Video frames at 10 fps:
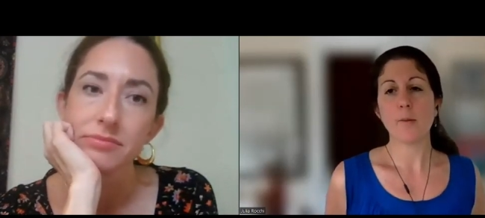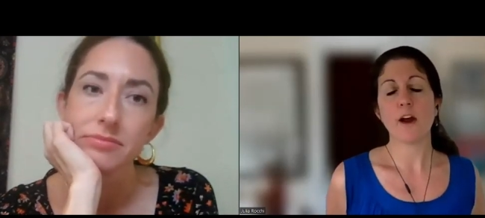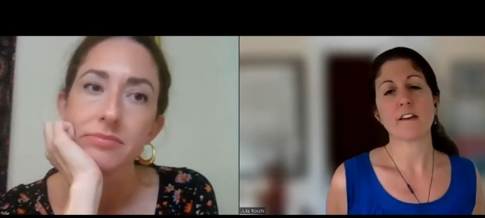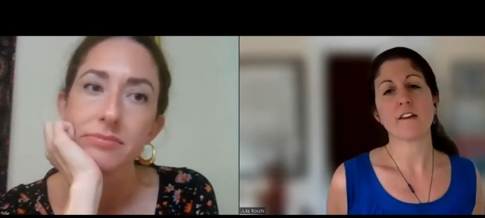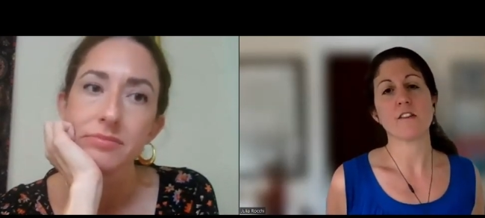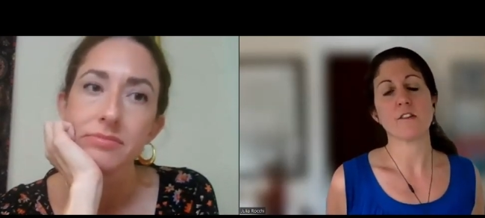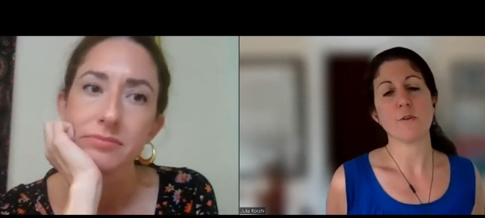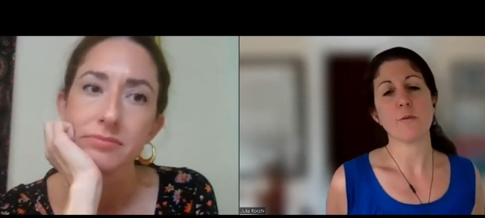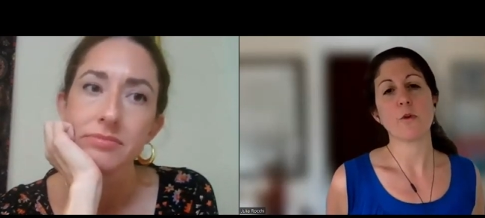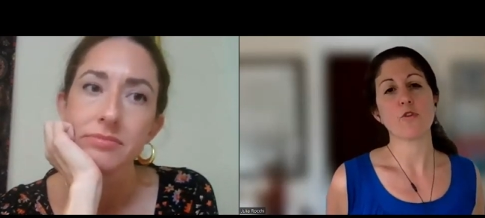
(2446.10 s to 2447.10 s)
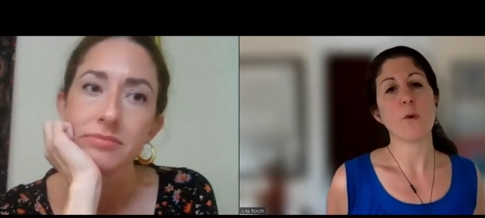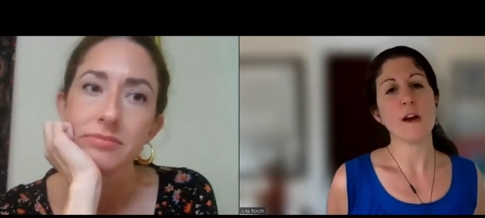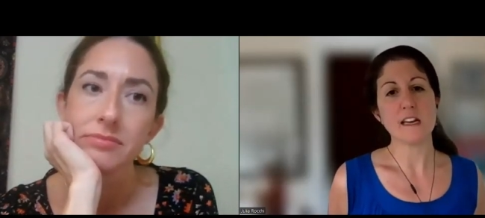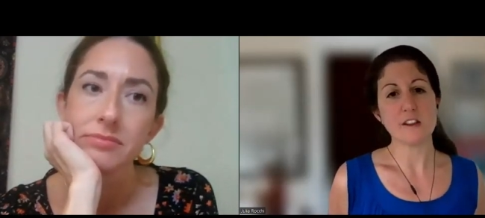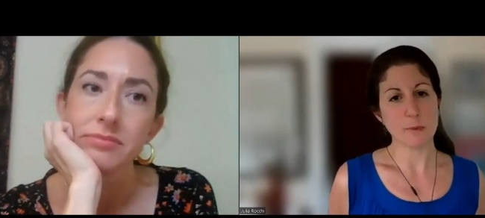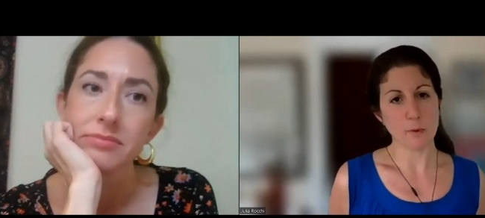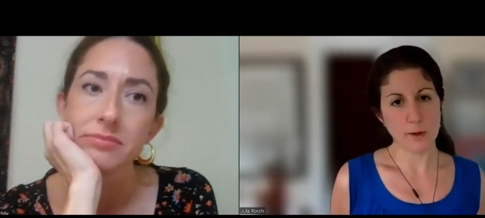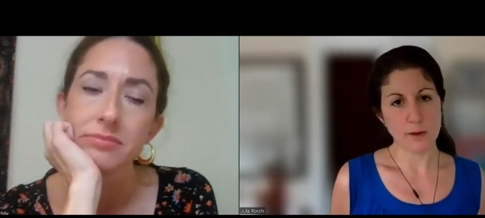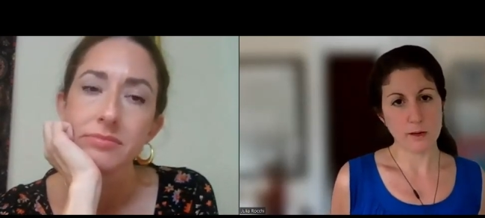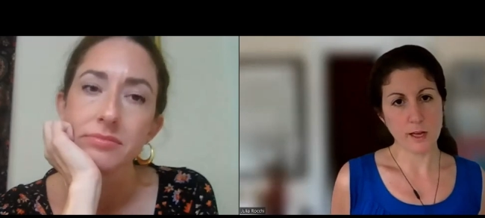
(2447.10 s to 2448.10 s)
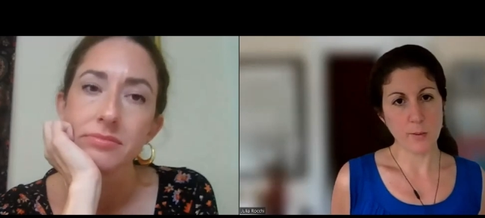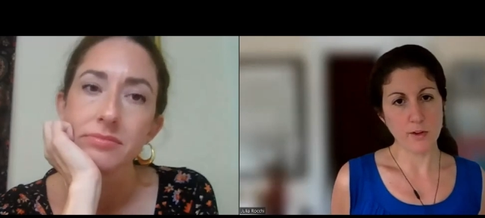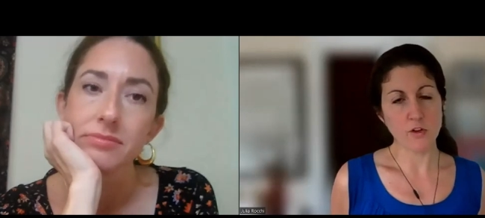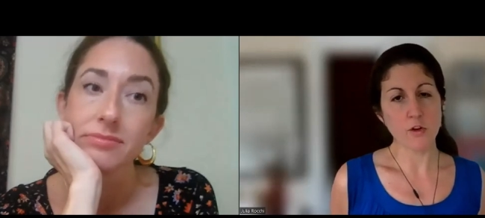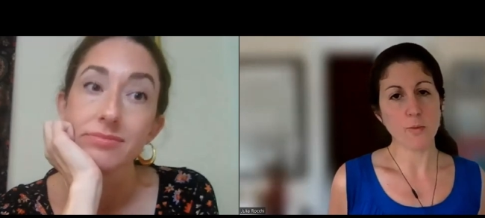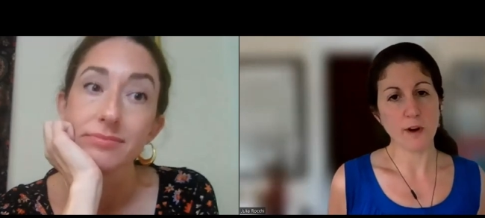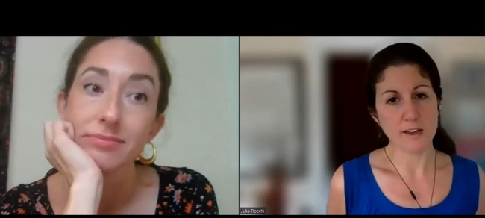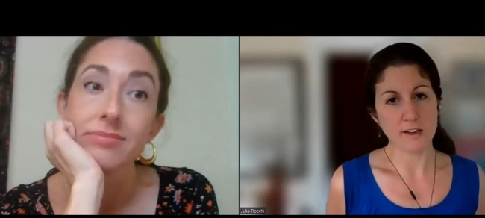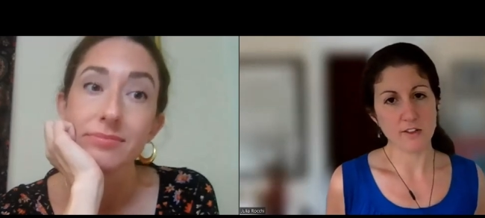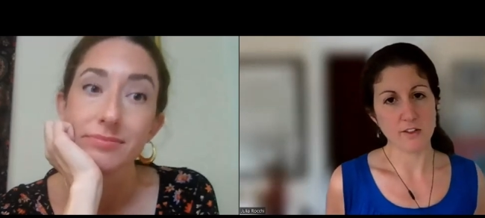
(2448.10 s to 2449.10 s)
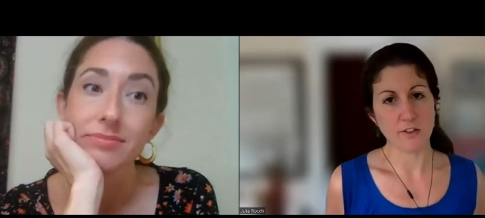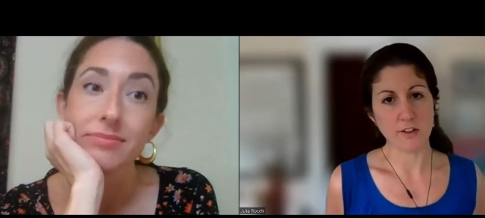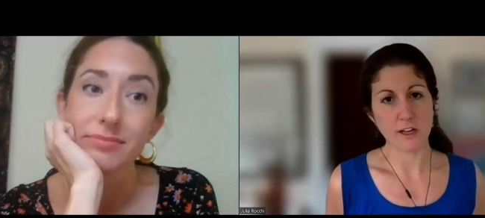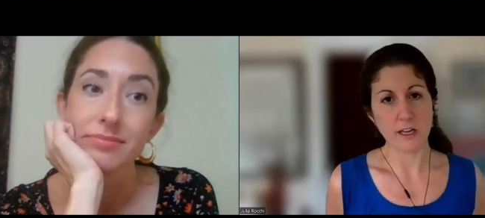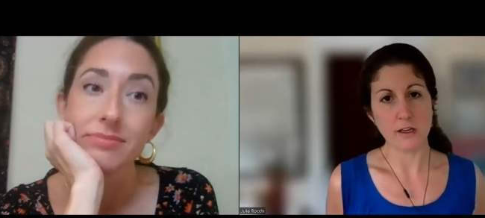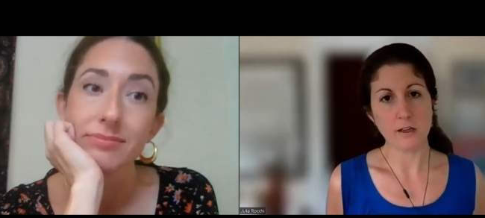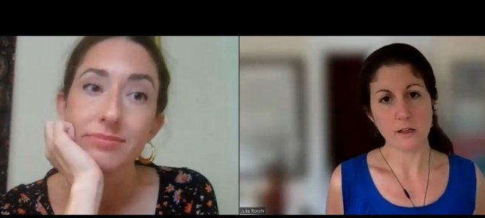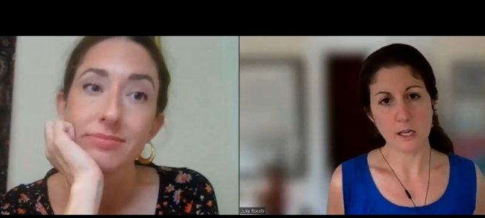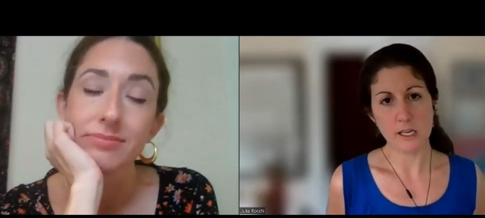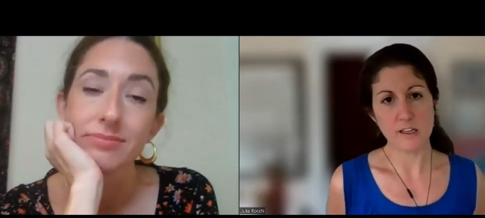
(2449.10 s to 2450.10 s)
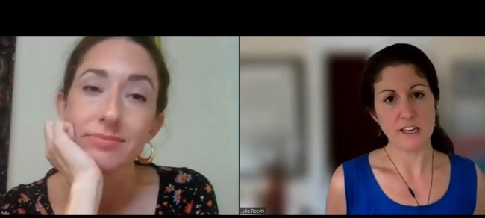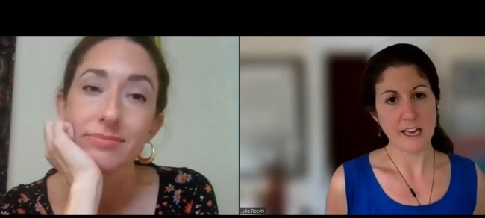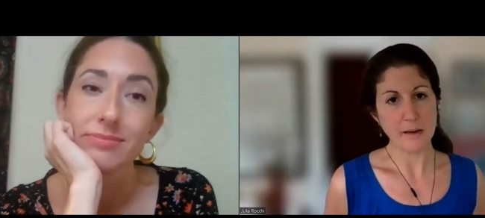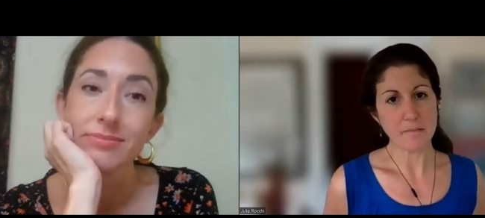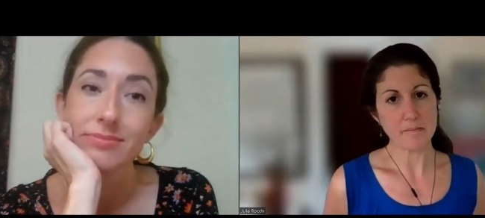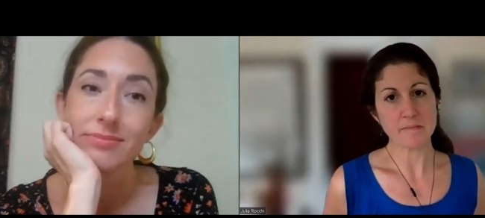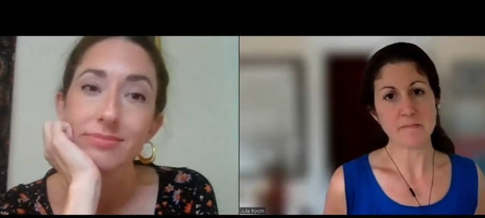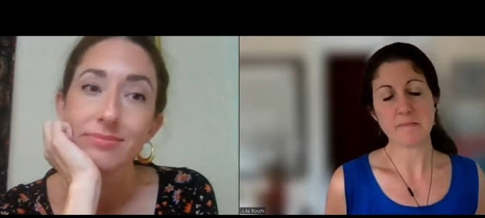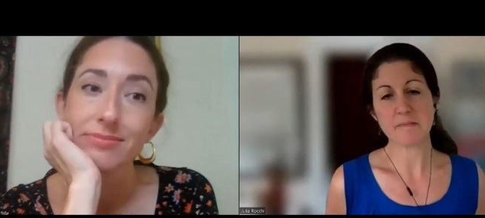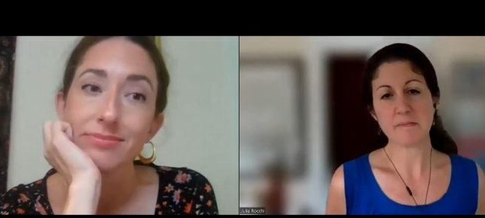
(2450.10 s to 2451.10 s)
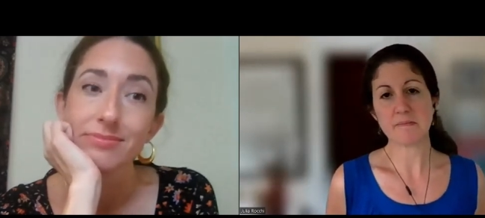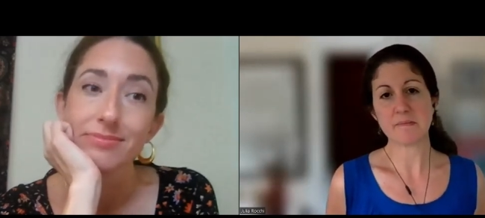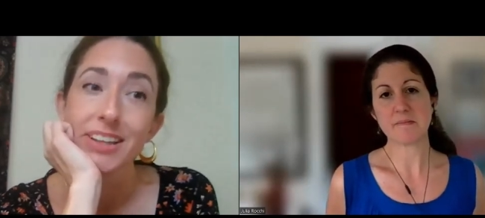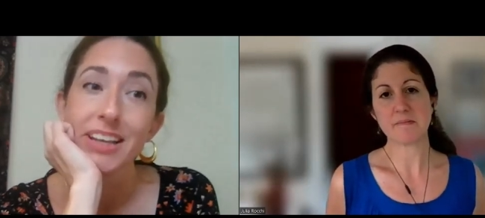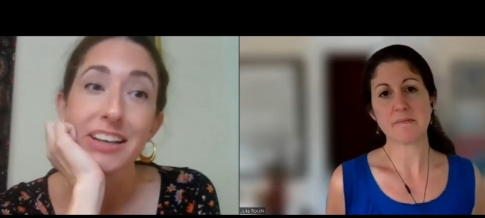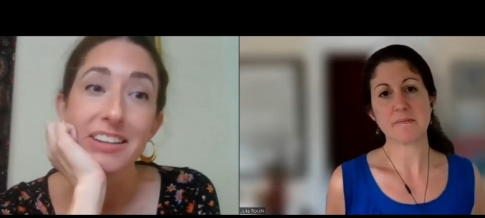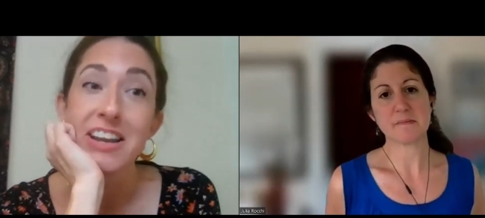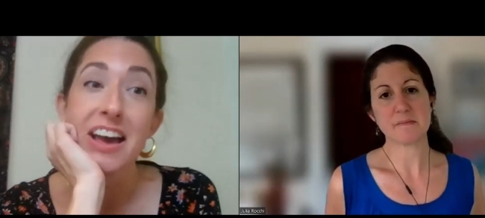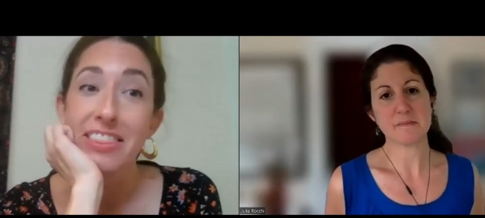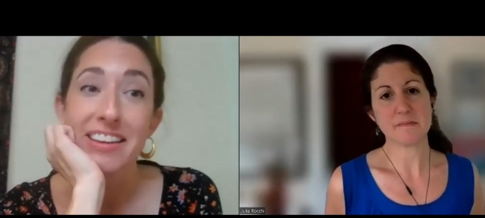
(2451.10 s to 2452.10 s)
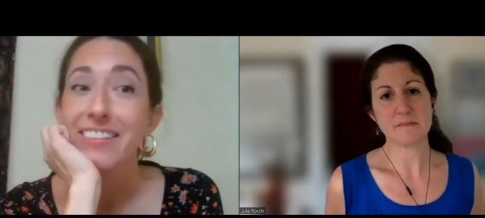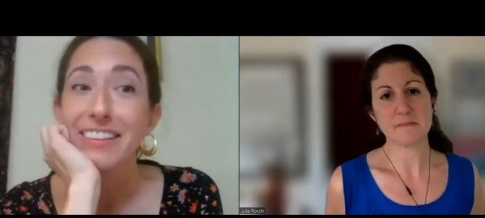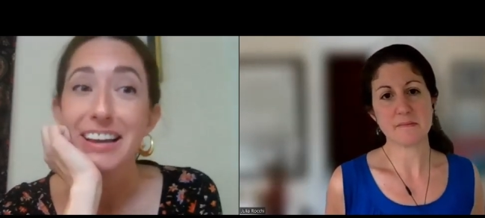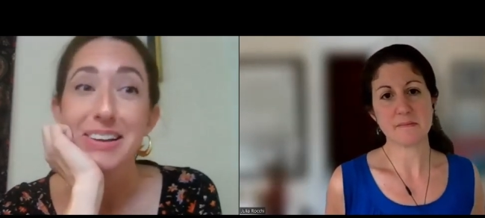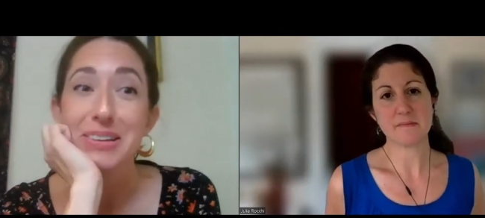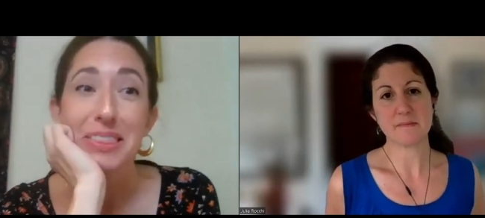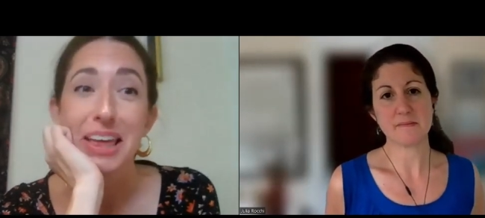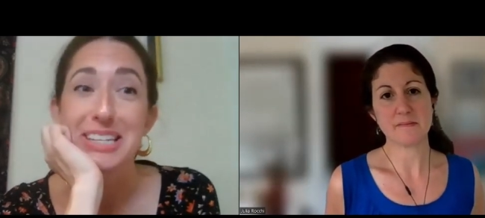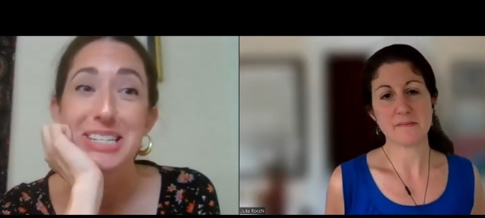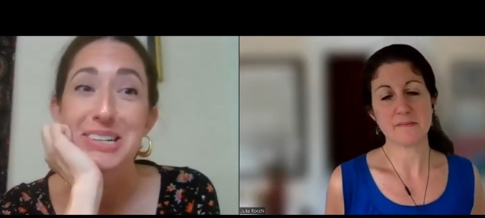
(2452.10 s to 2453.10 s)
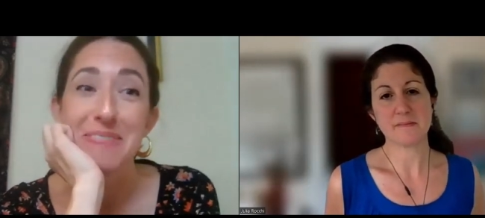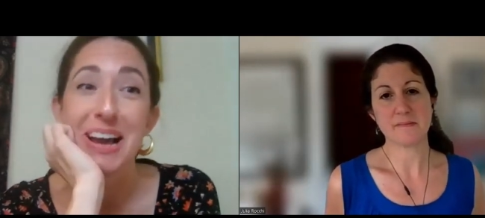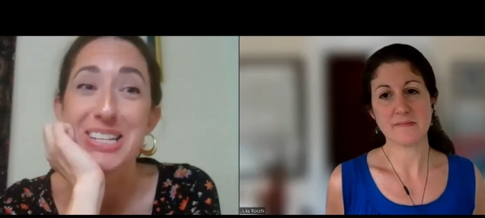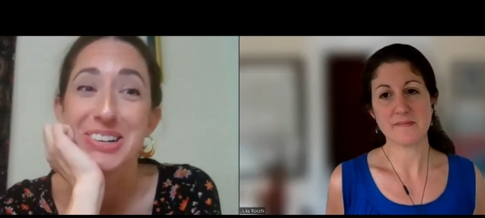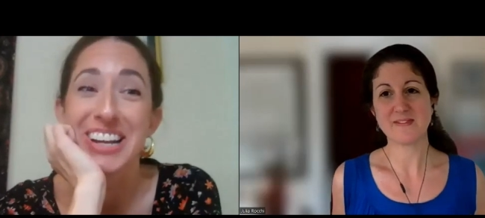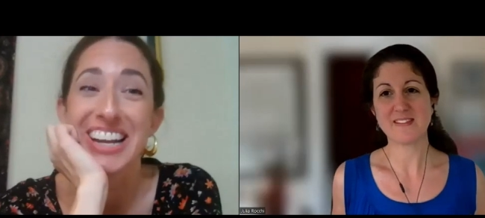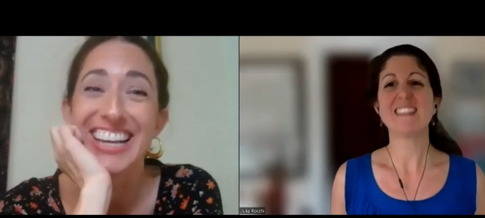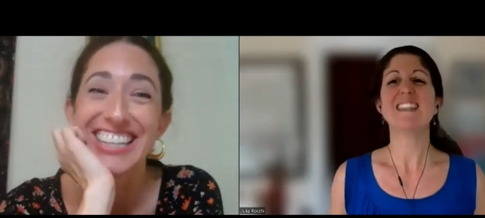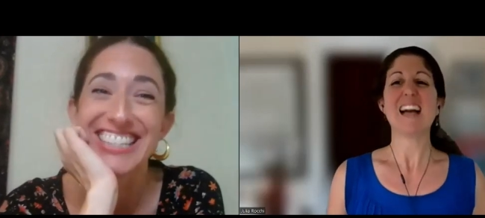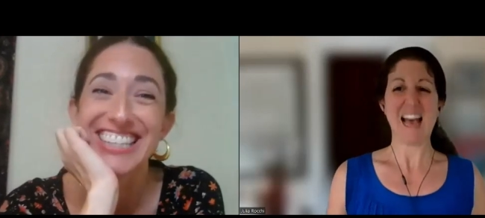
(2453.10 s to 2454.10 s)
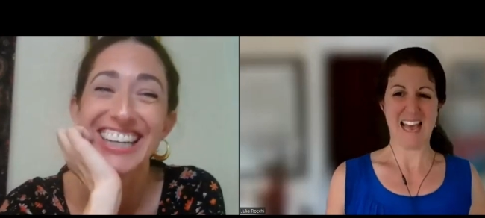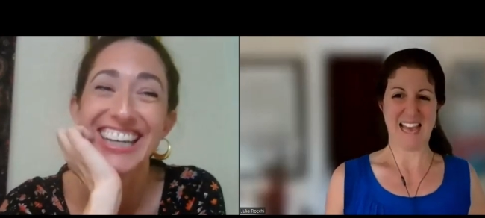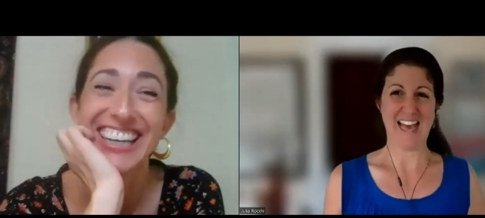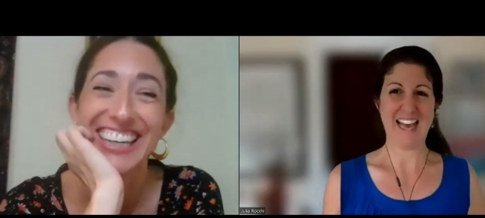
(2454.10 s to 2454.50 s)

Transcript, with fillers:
Speaker 1: practices from your 20s, but what, yeah, what do your practices look like today?
Speaker 2: Nothing like they did in my 20s.